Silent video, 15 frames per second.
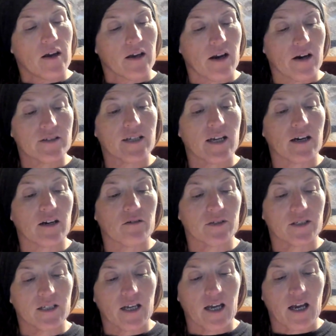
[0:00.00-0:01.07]
Caretaker
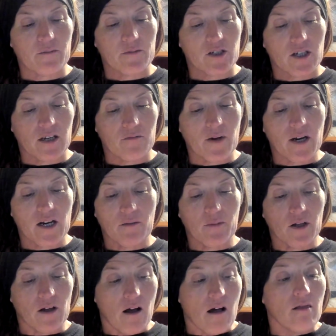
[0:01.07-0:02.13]
was a game she had made
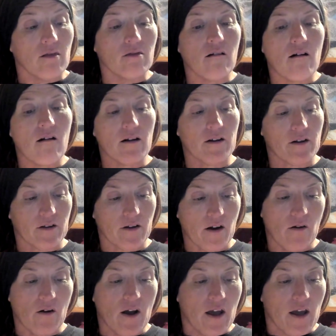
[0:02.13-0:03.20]
up long
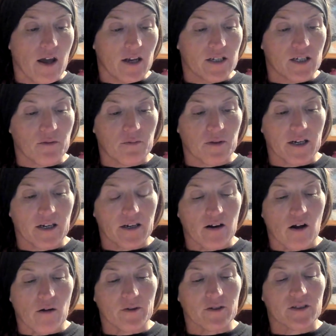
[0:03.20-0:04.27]
ago, and she played it
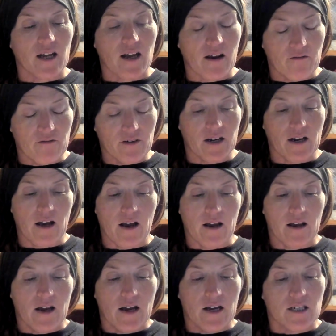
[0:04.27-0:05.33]
almost every day.